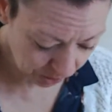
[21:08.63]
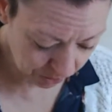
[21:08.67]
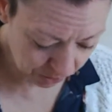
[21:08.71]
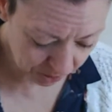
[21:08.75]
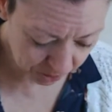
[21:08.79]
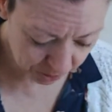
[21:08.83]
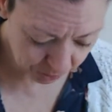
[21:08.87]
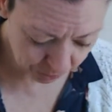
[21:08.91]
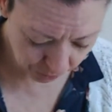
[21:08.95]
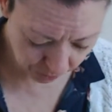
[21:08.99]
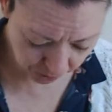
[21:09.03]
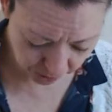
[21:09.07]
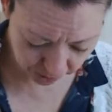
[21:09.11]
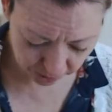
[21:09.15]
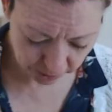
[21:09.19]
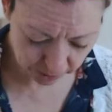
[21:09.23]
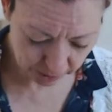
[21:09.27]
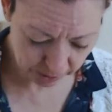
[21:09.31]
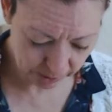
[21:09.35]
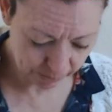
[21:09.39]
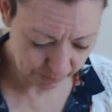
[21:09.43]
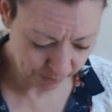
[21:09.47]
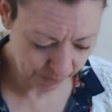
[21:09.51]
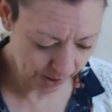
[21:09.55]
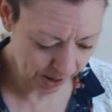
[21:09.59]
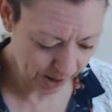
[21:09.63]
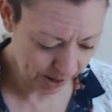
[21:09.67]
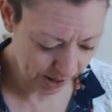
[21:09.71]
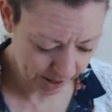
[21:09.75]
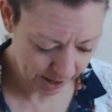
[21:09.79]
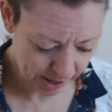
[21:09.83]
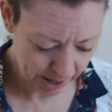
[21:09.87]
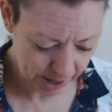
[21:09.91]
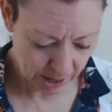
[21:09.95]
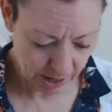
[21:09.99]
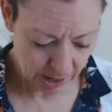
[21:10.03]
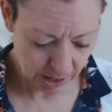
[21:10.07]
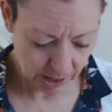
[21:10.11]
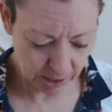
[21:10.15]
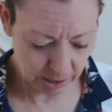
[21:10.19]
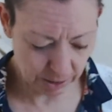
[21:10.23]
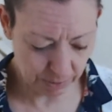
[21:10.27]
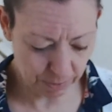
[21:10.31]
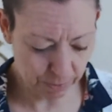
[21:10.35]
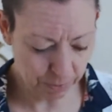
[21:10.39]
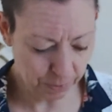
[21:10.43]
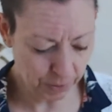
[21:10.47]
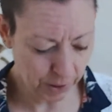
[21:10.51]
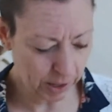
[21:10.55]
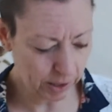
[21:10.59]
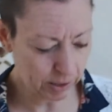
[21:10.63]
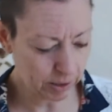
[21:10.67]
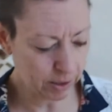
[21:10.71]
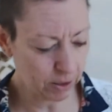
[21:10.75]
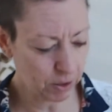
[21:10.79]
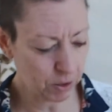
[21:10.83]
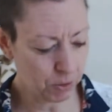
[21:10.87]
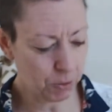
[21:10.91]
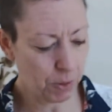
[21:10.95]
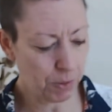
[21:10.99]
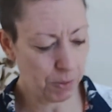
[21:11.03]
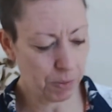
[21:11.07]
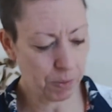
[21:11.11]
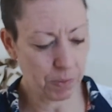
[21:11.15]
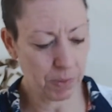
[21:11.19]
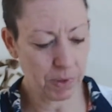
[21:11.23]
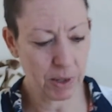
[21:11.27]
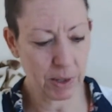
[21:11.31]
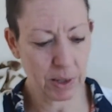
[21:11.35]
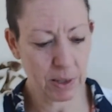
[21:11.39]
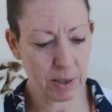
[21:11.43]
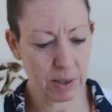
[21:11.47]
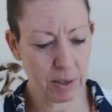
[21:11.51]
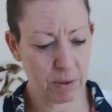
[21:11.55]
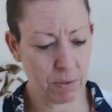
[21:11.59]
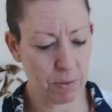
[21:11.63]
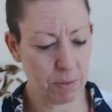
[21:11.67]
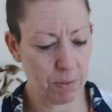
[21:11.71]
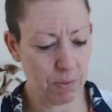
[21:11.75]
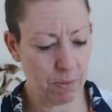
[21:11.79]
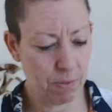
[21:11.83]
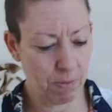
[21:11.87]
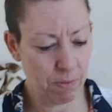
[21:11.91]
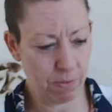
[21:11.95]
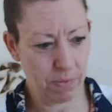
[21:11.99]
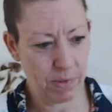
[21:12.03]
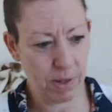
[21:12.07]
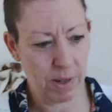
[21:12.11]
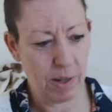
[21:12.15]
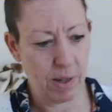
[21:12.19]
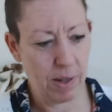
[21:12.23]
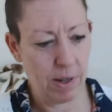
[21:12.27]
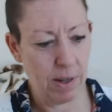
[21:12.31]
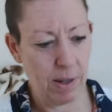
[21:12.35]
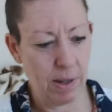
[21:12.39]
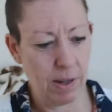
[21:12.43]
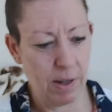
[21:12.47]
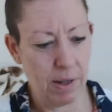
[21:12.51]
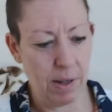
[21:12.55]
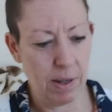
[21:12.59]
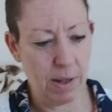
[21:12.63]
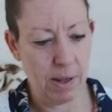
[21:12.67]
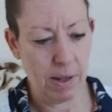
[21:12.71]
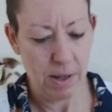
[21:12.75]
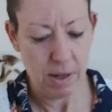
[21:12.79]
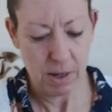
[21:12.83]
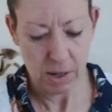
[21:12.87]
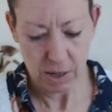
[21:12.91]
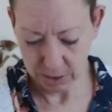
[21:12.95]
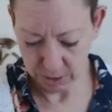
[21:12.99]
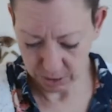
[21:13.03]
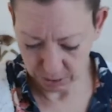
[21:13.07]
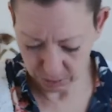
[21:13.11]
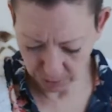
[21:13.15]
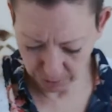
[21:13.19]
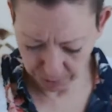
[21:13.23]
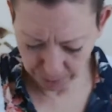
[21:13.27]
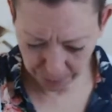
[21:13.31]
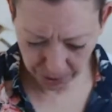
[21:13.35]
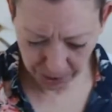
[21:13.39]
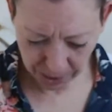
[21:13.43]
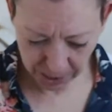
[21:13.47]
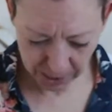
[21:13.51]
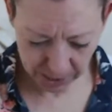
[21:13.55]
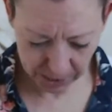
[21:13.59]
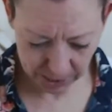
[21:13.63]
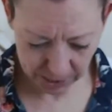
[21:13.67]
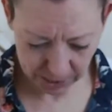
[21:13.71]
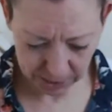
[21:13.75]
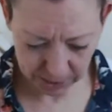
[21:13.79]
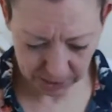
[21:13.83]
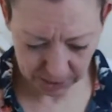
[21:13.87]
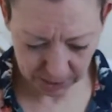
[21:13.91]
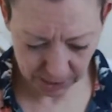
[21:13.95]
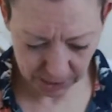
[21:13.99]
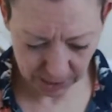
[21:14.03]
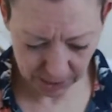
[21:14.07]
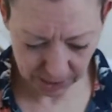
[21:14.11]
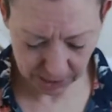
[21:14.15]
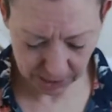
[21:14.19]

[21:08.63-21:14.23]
So this one, I didn't flex this one. This is, so I paid